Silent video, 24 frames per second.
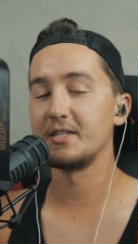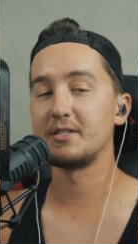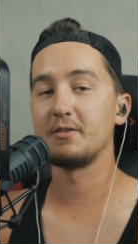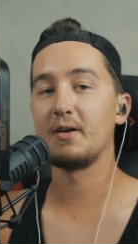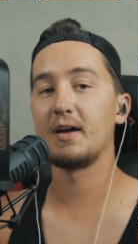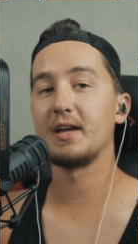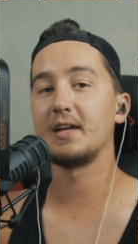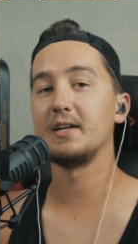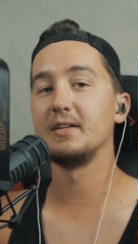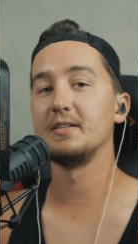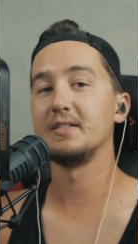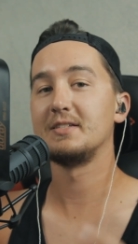So
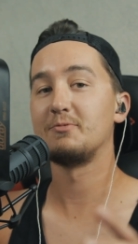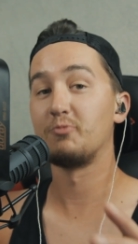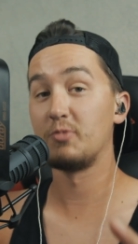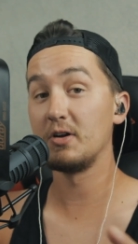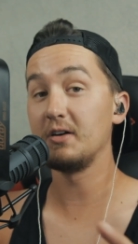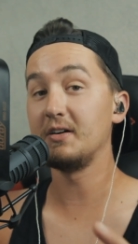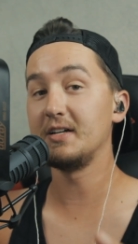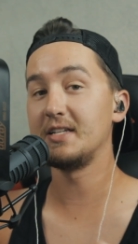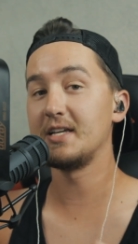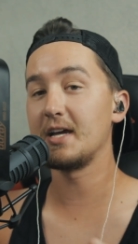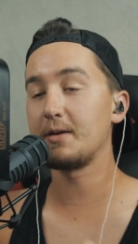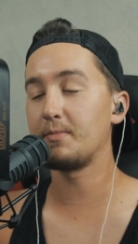I can
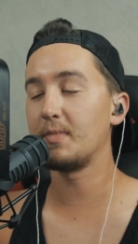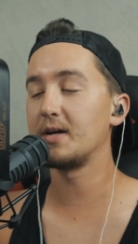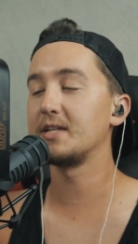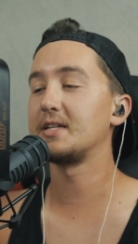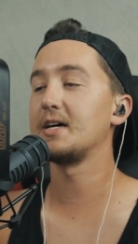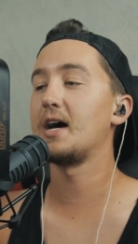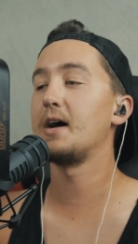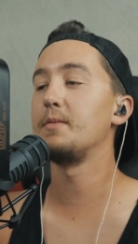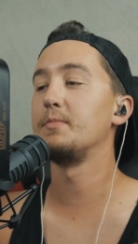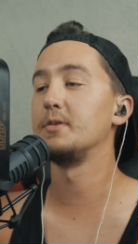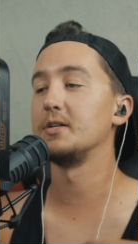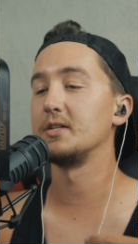really take my
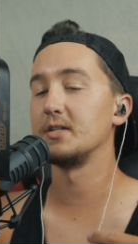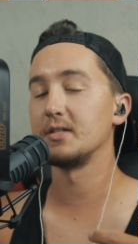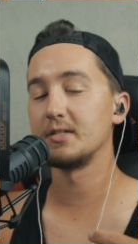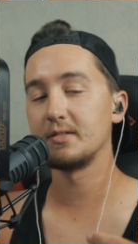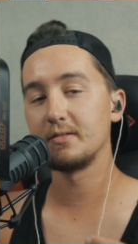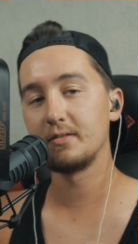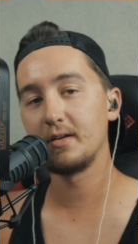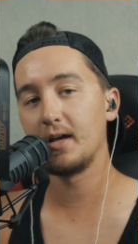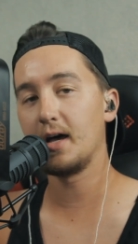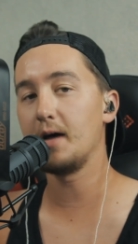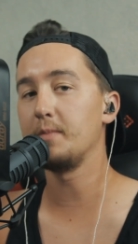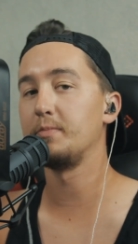time and just
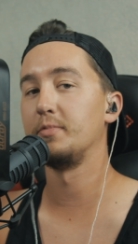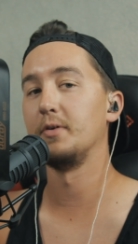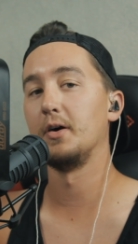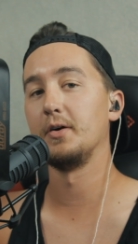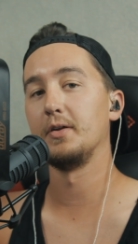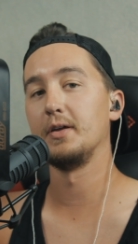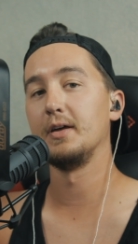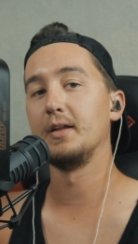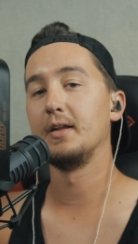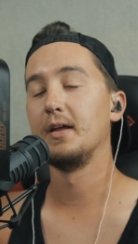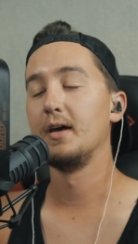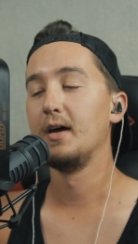upload
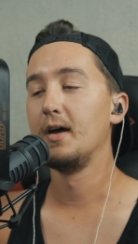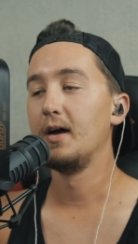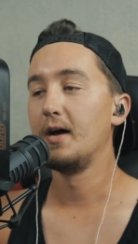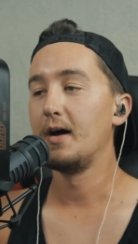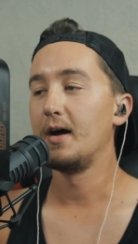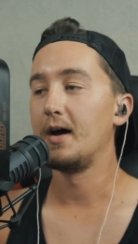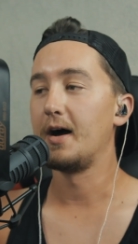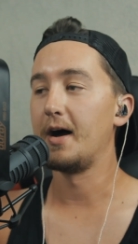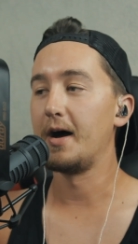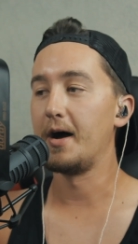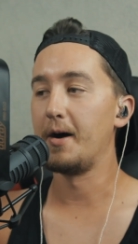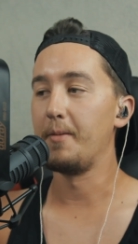it.
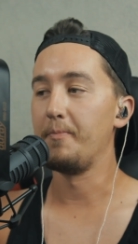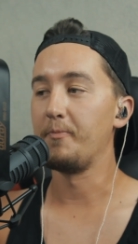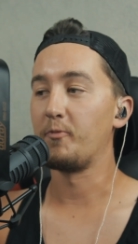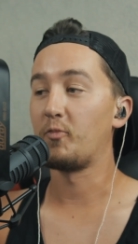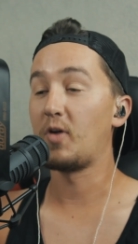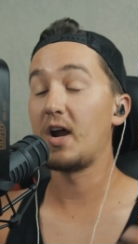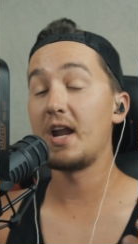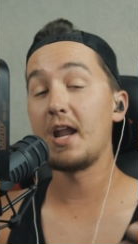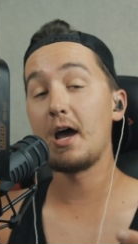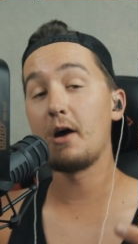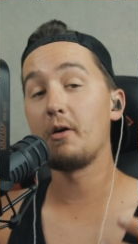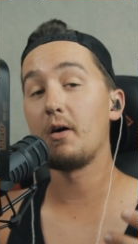Um,
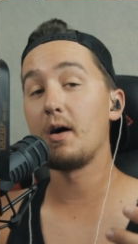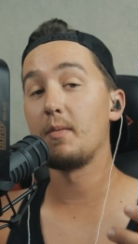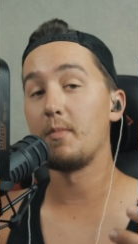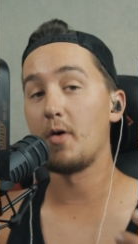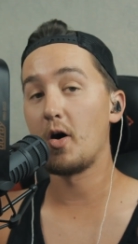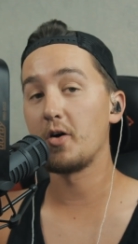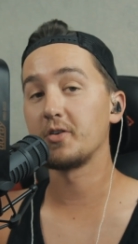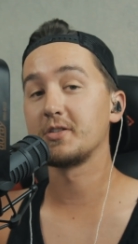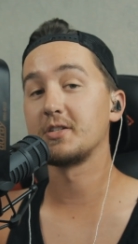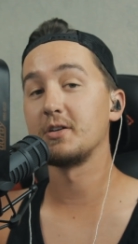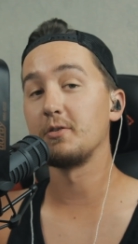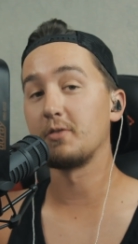right now, I'm
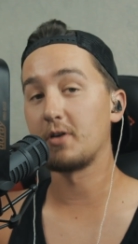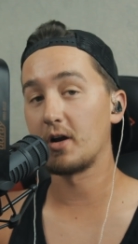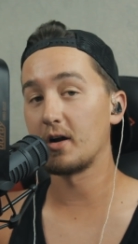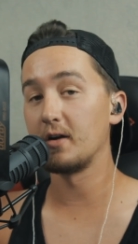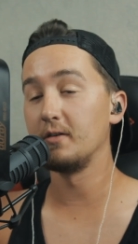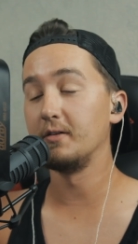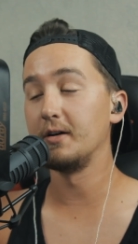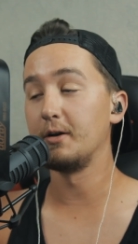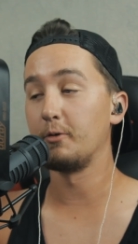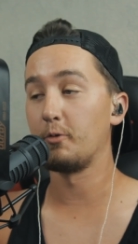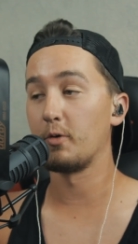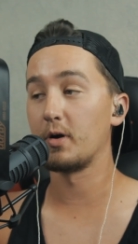also
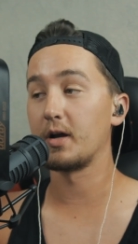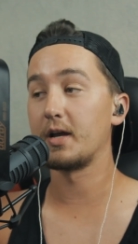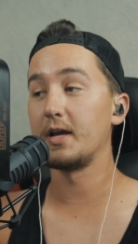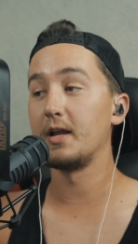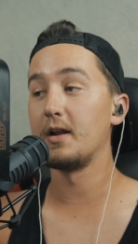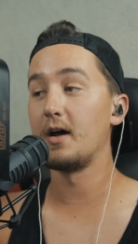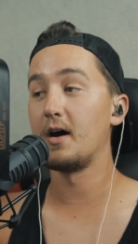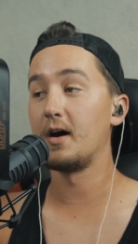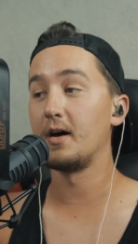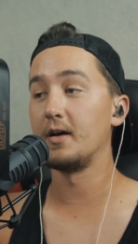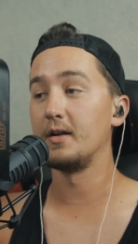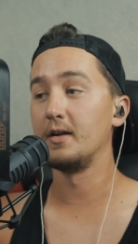currently working
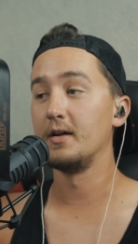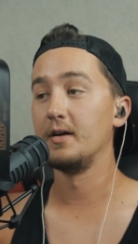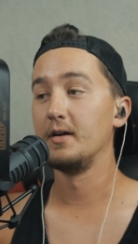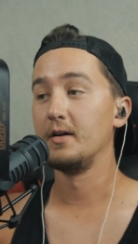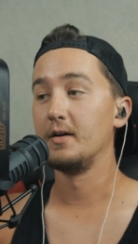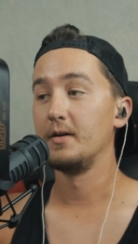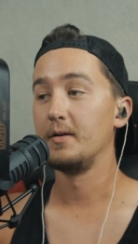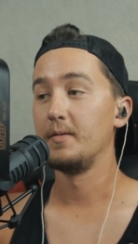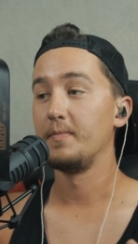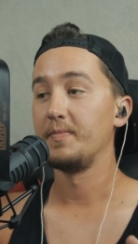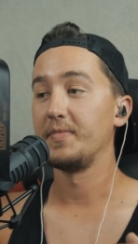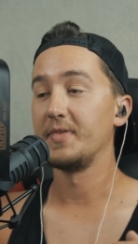on
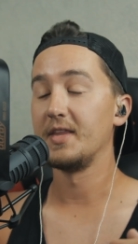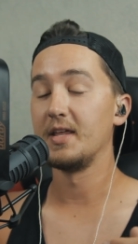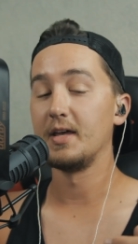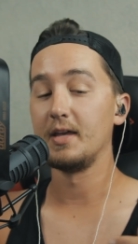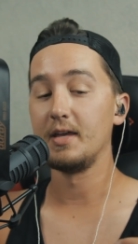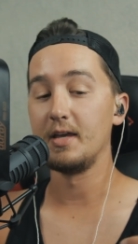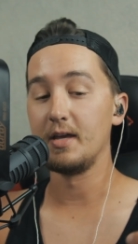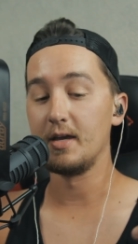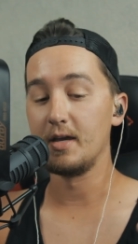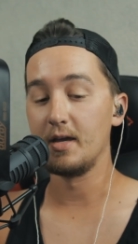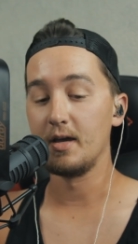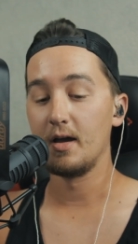
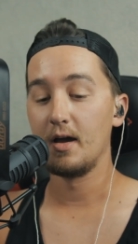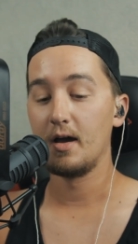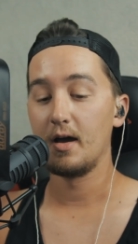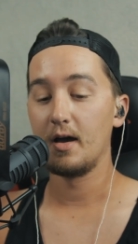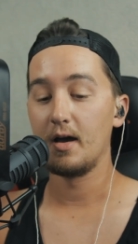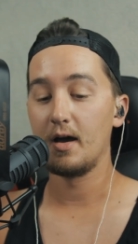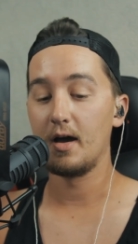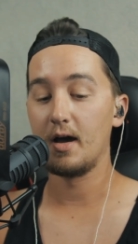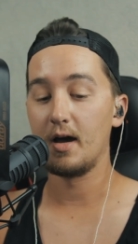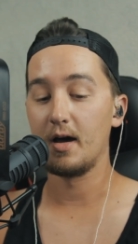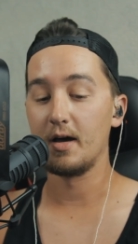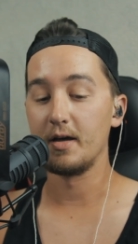the
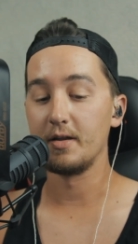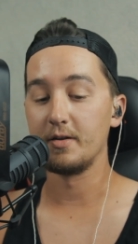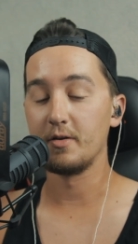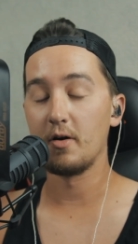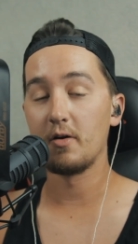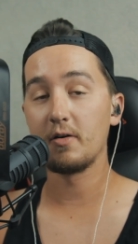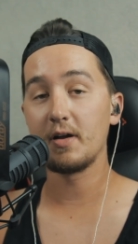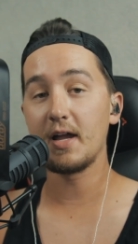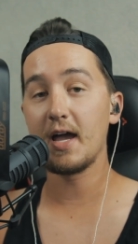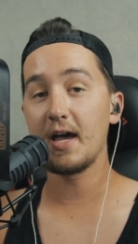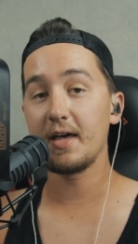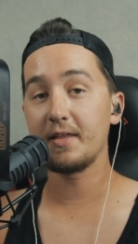uh,
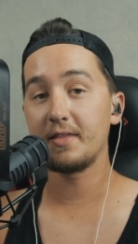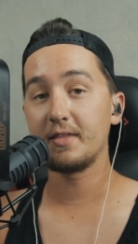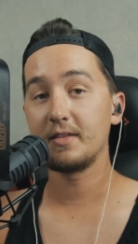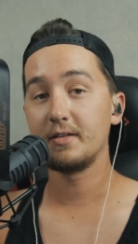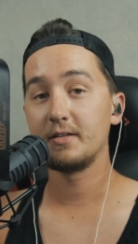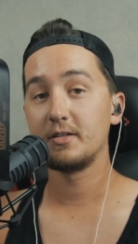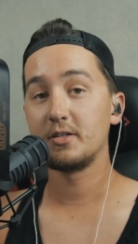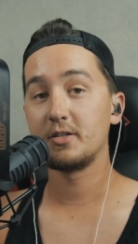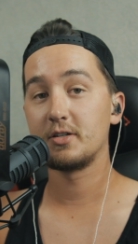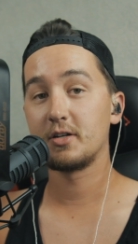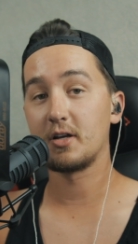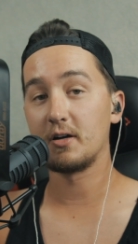Nulgath
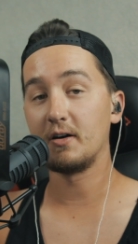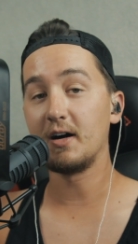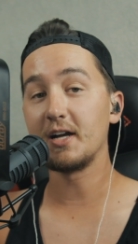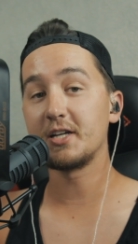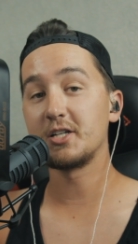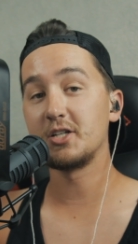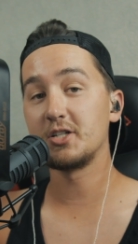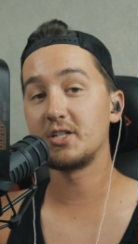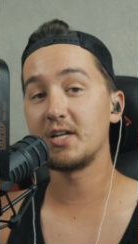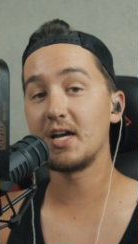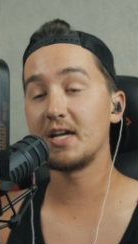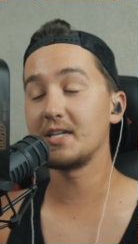
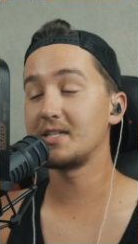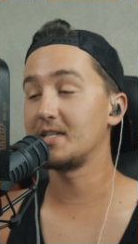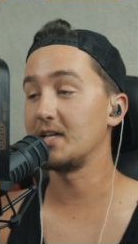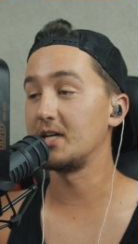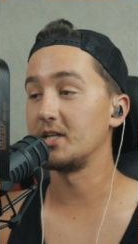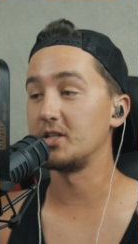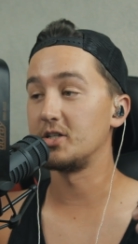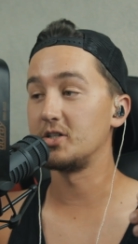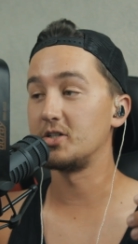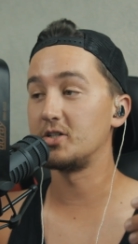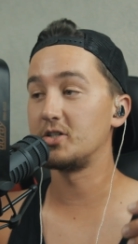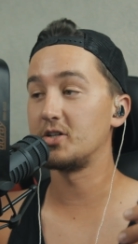collection chest
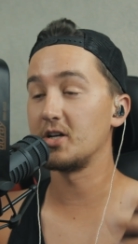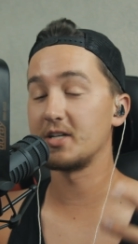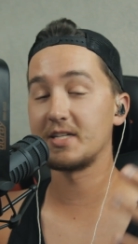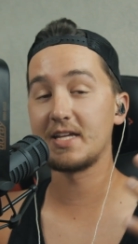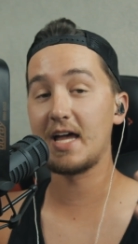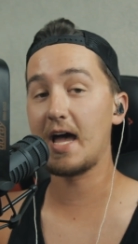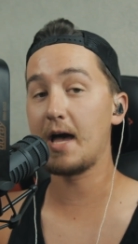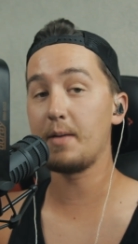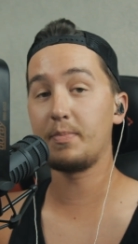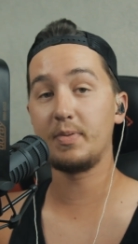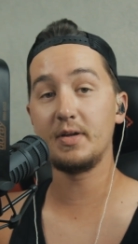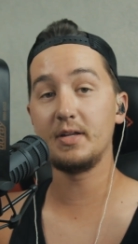that just
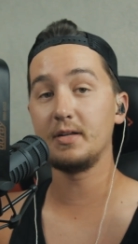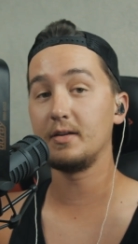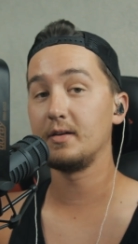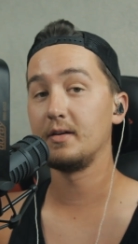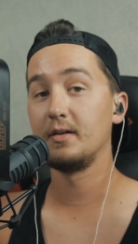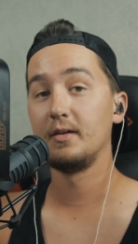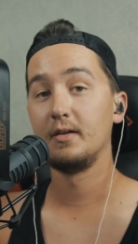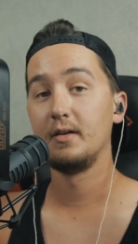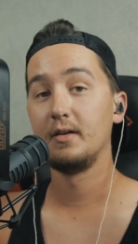happened.